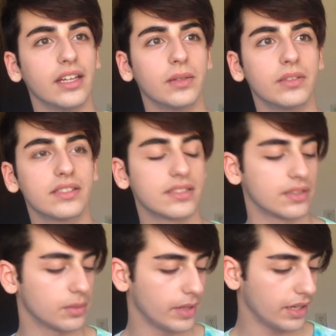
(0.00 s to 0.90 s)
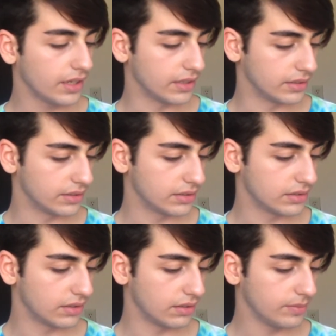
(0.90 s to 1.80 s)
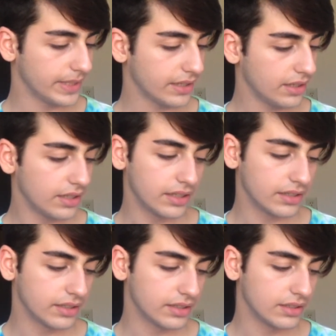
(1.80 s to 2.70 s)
It was so bad. Oh my god.